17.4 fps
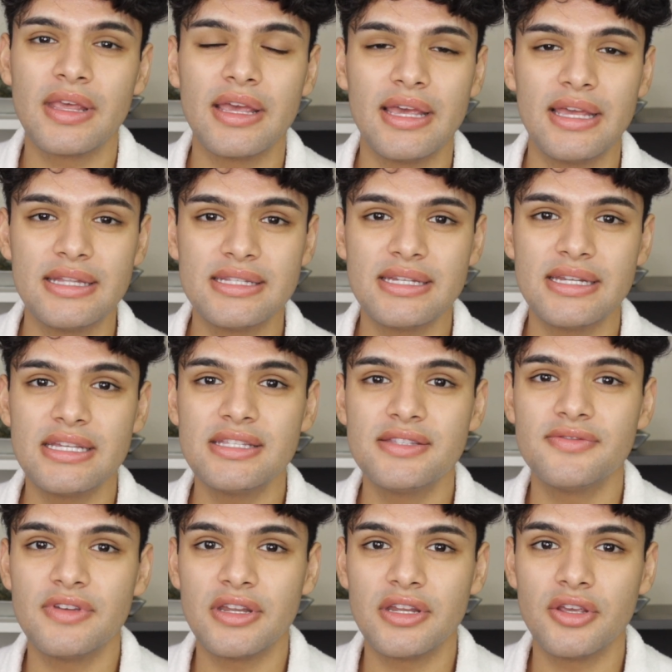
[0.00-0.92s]
In
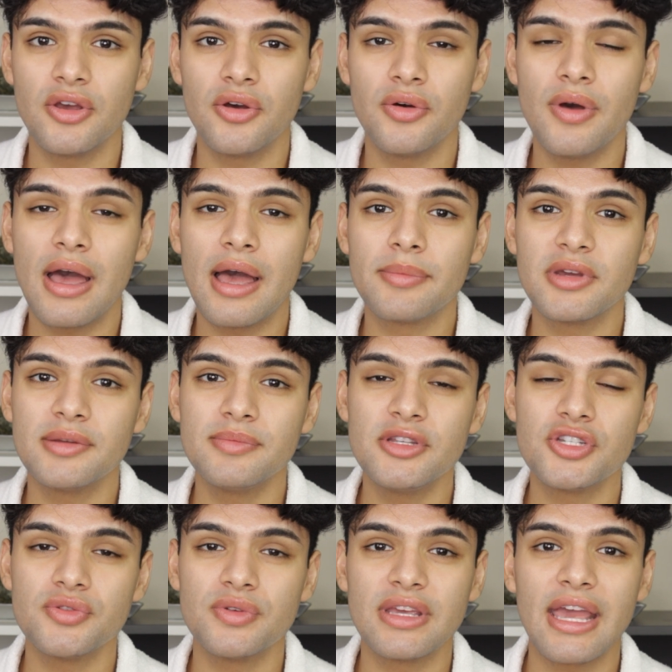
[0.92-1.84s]
today's video, I'm going to
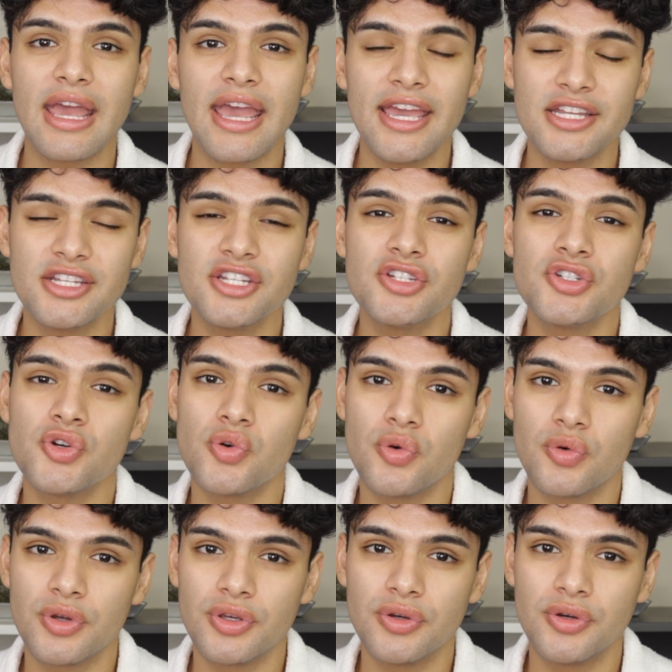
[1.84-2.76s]
be doing a
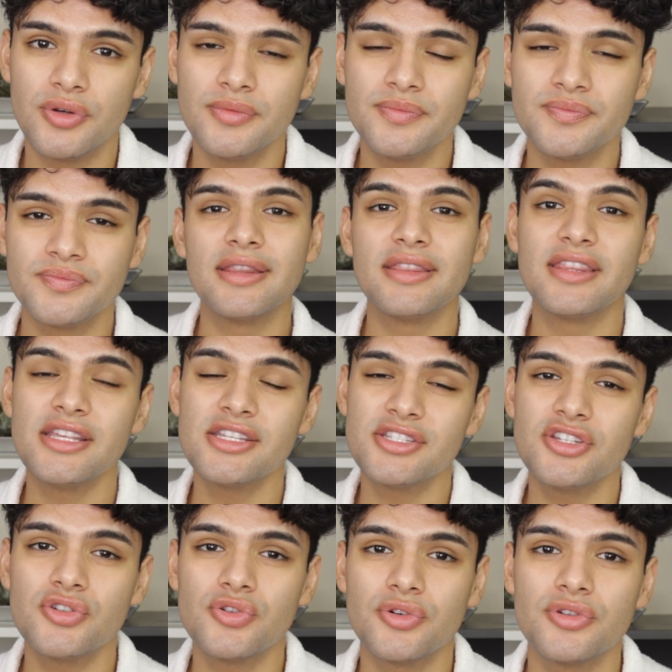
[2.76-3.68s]
tutorial. This
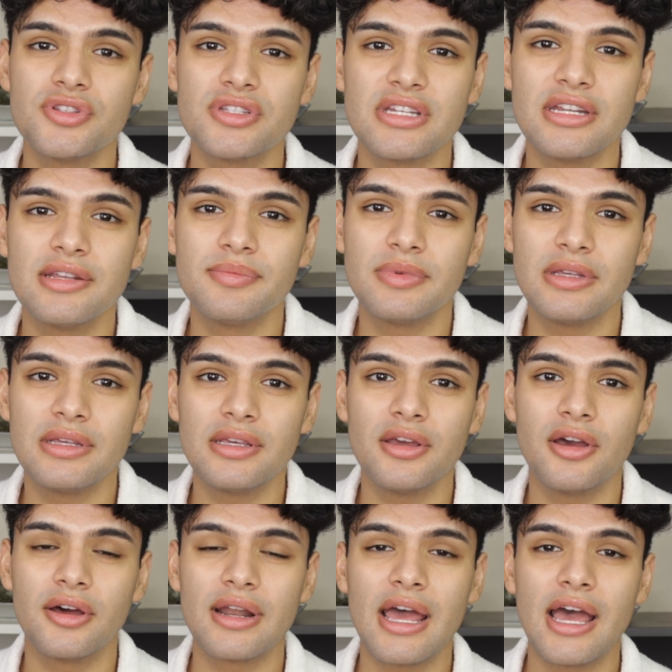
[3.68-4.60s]
tutorial is going to
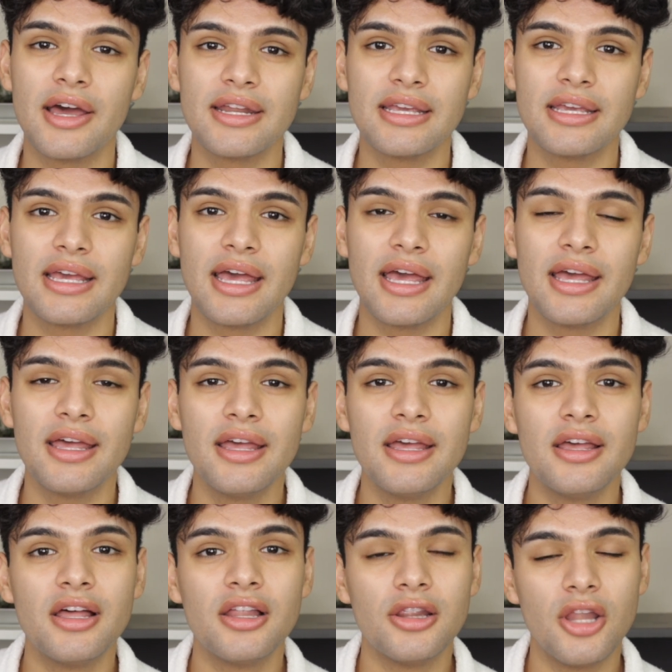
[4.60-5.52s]
be on how to get
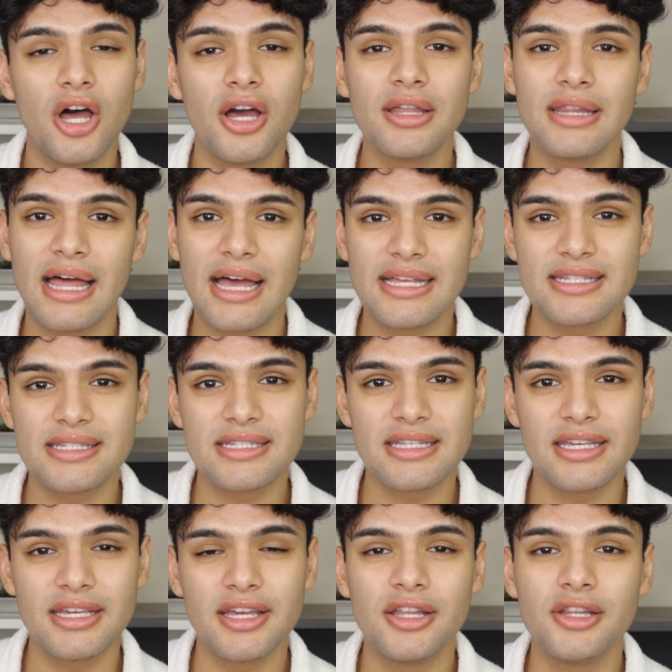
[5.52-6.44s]

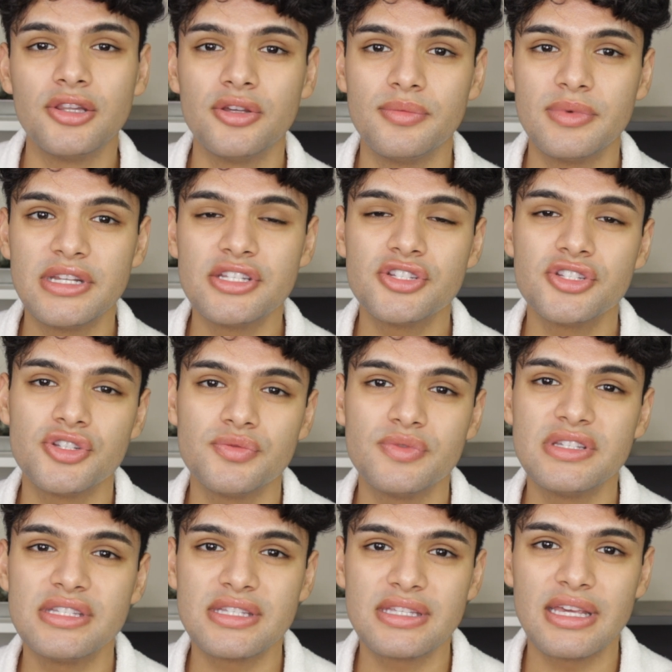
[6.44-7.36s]
long-lasting, luminous,
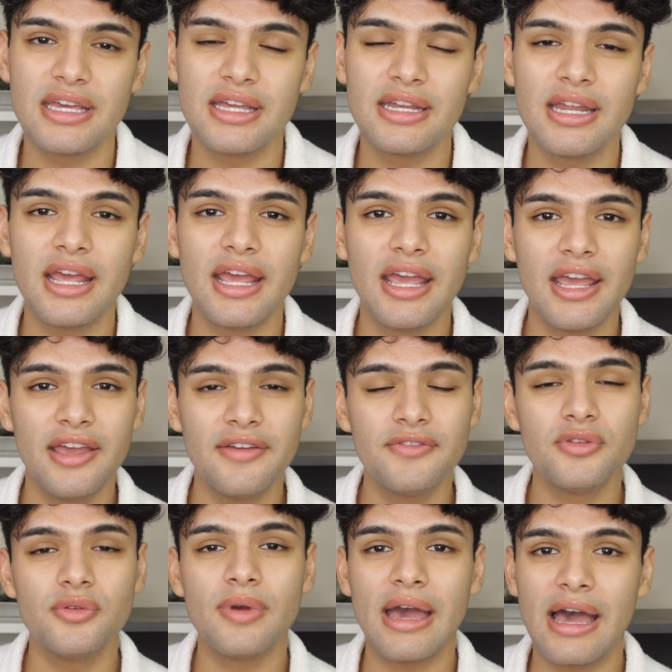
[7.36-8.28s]
dewy skin
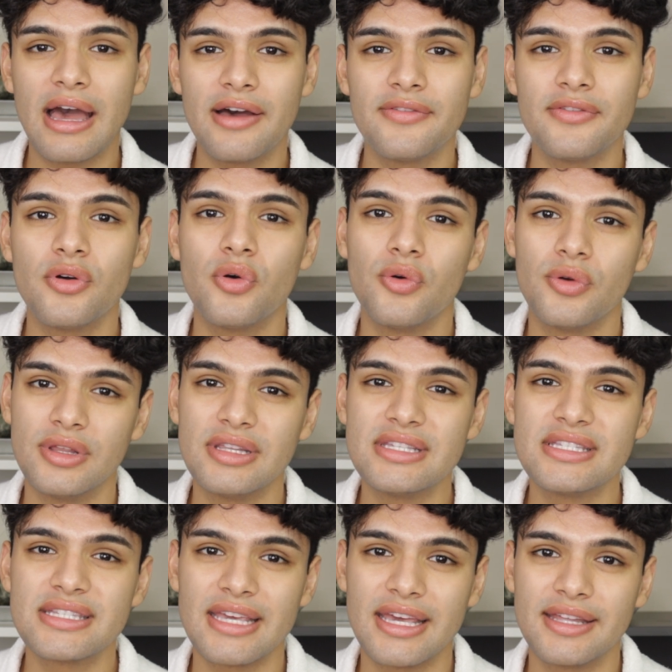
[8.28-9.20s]
if you have
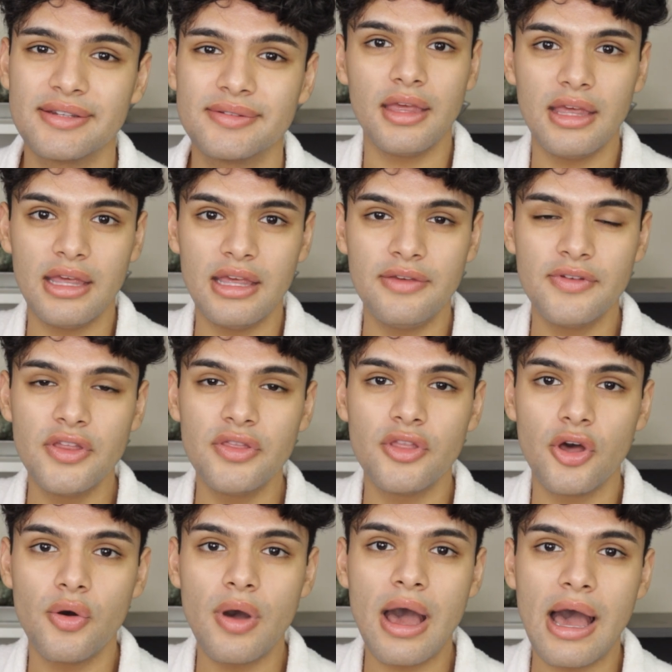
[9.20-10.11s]
oily skin. Even
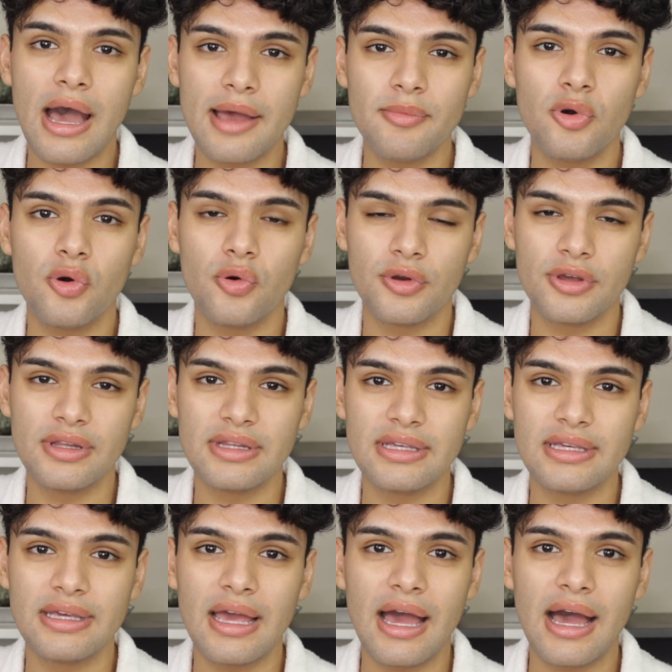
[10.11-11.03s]
though I'm
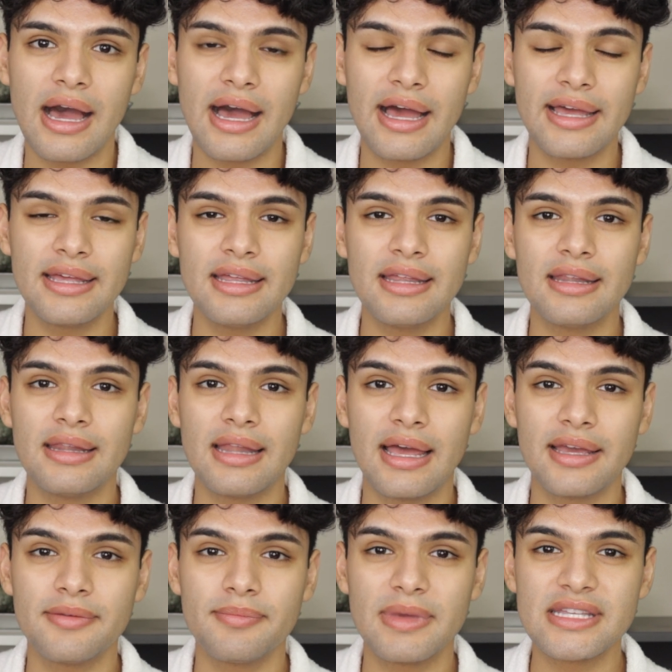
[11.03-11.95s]
oily, I
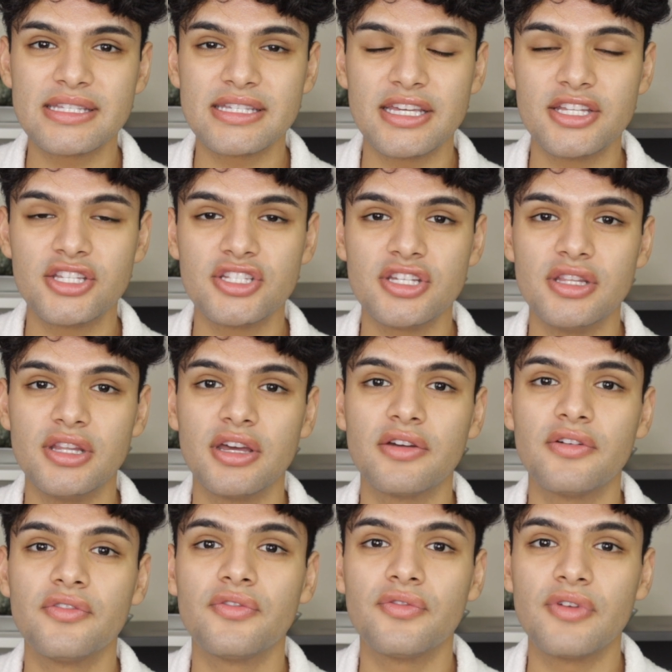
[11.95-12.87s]
like my skin to
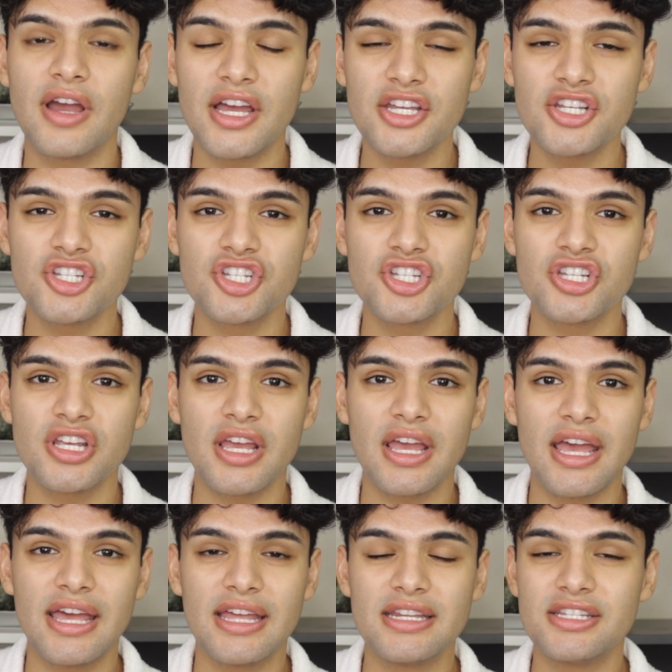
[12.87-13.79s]
look fresh
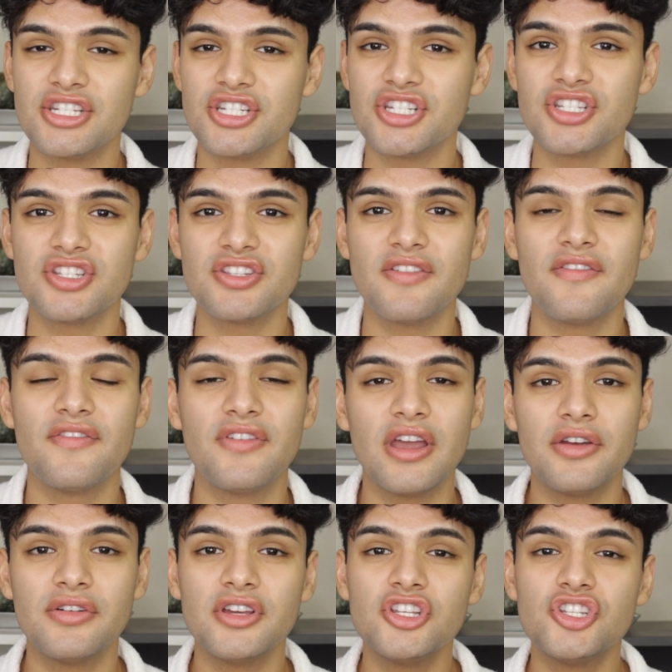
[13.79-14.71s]
and just
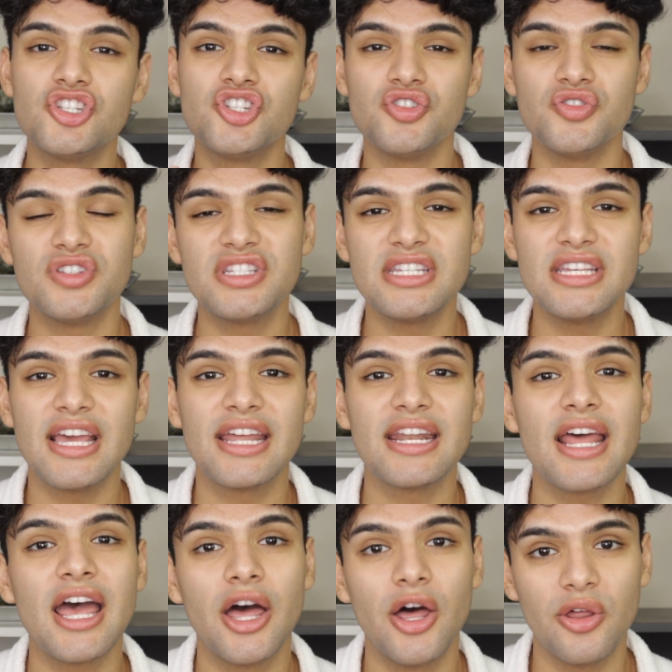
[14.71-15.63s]
very juicy
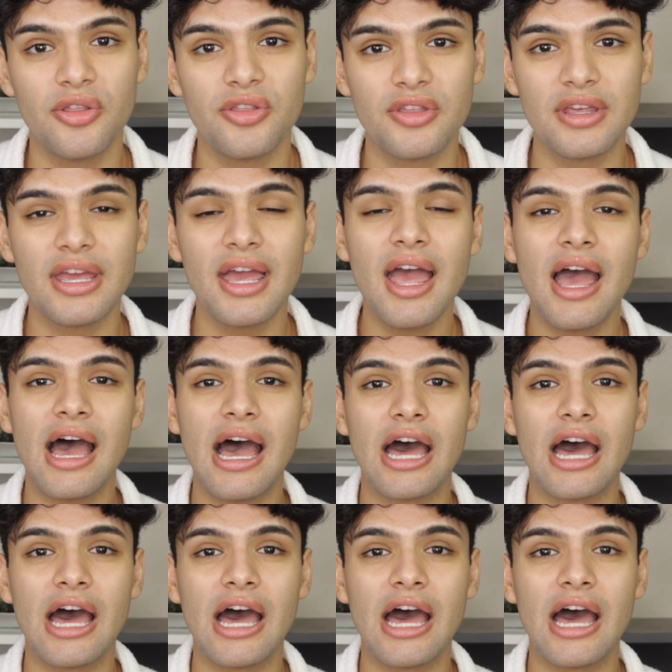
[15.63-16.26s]
and healthy.